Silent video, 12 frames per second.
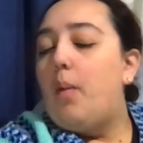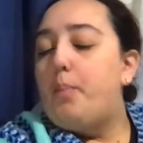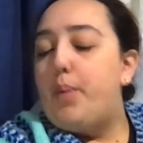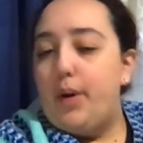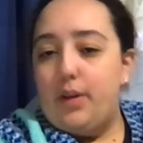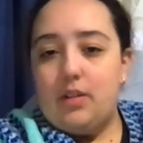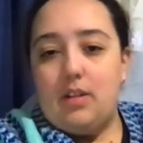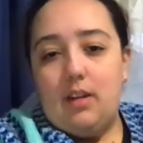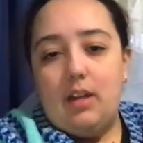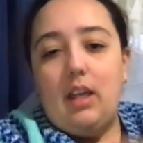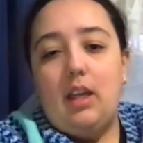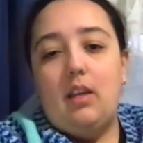
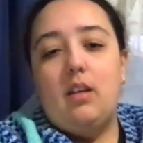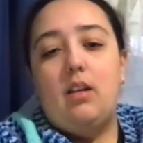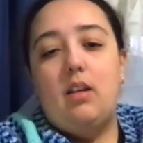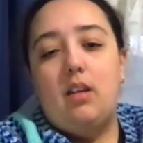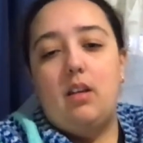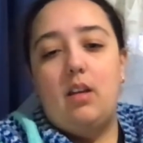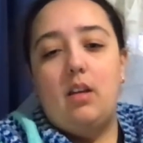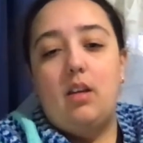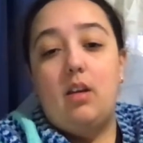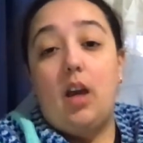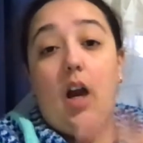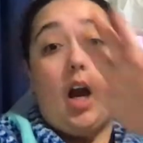Personally,
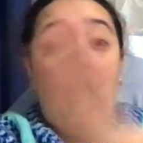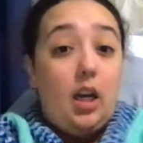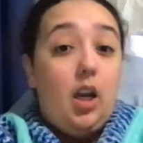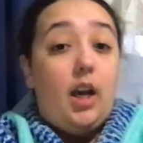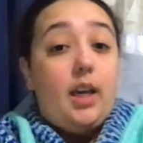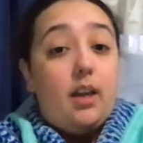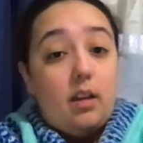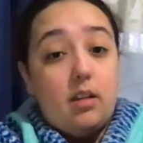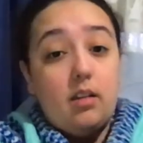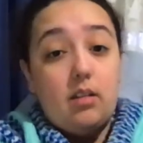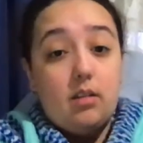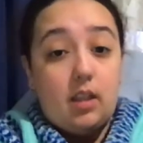I like
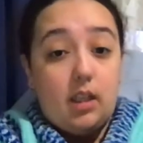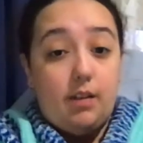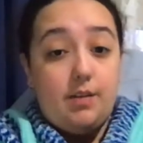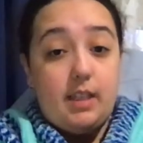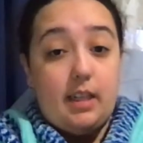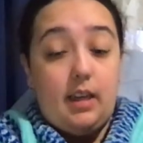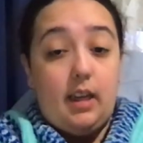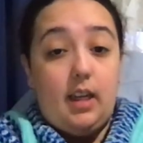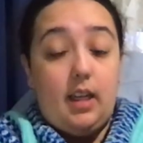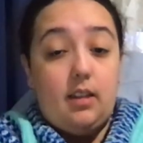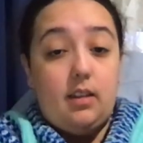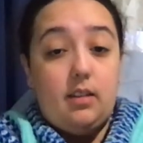that they've said it in
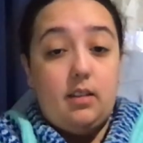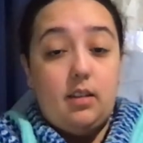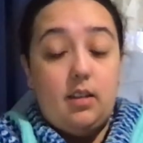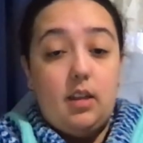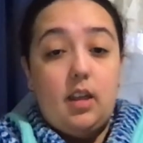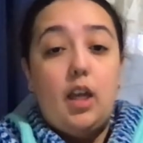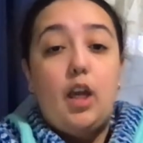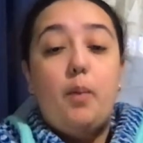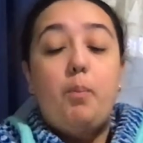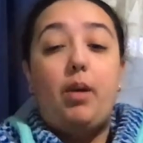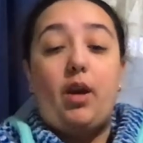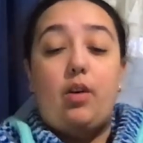England
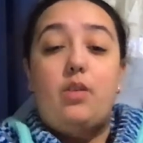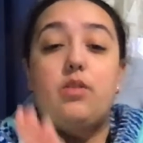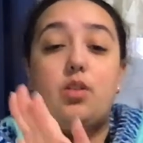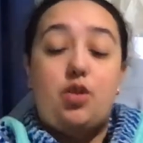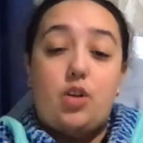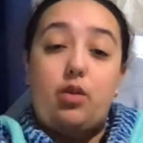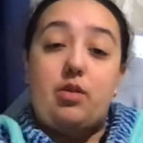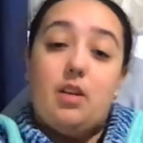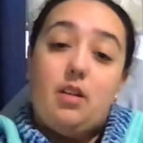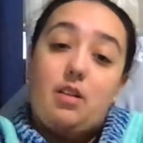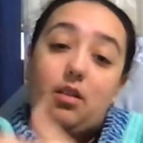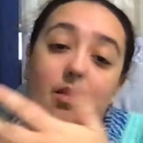because it shows
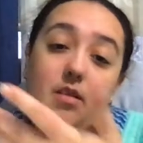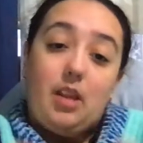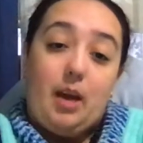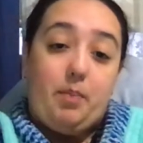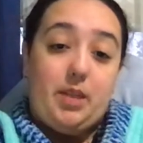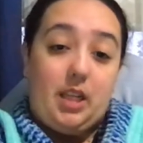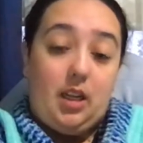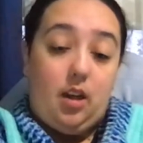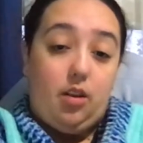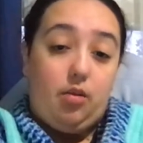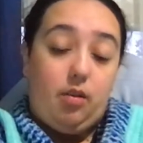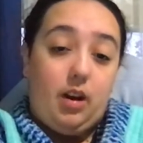that particular
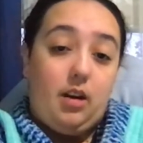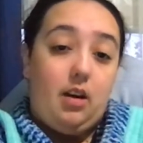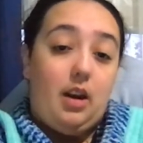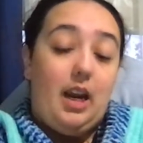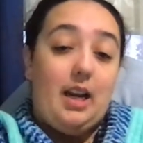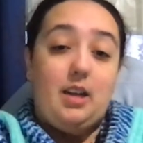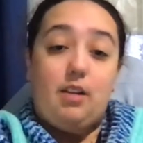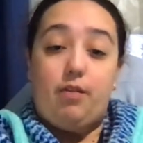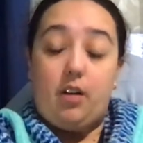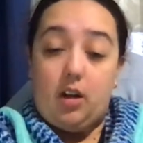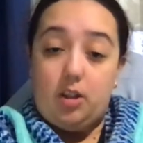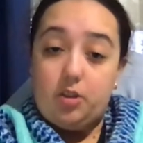threat in a
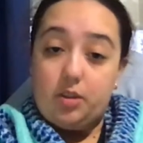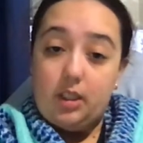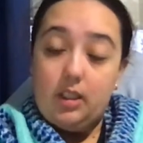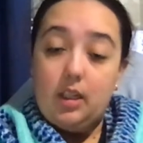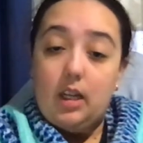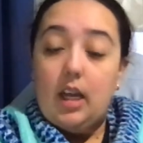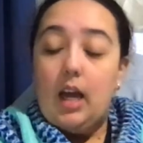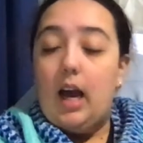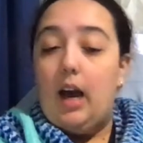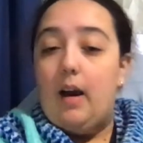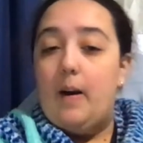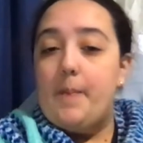different country.
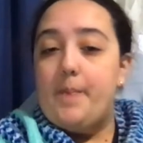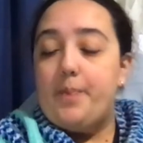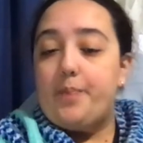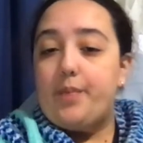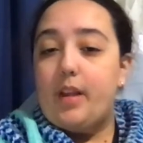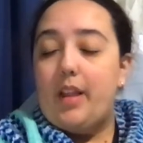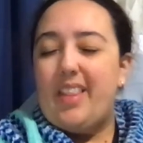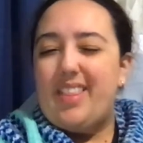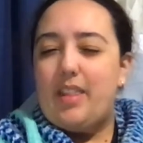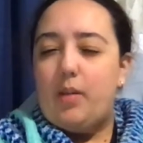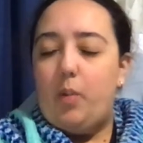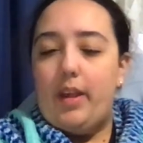
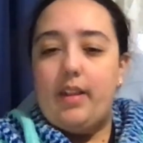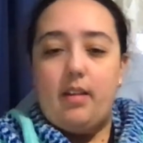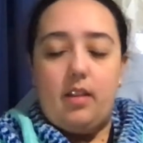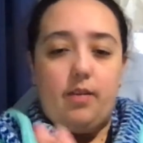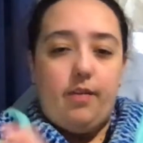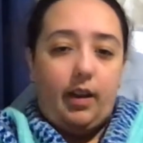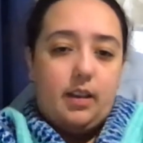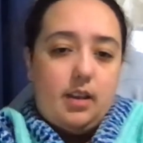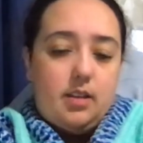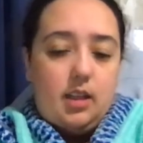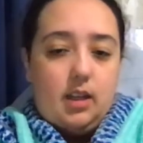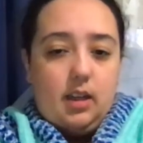The fact they
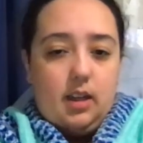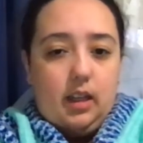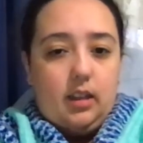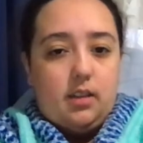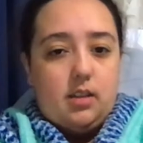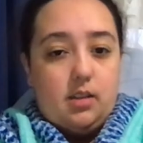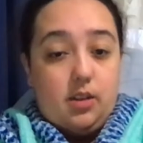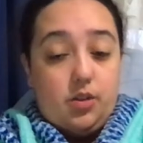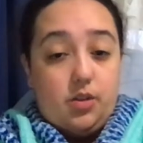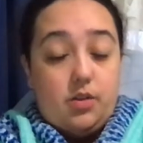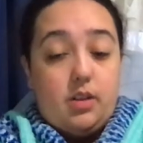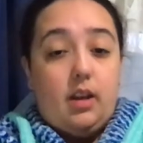said it in England is
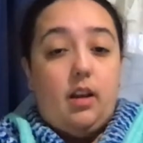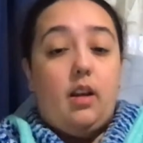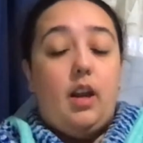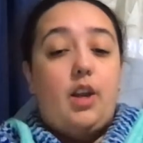interesting.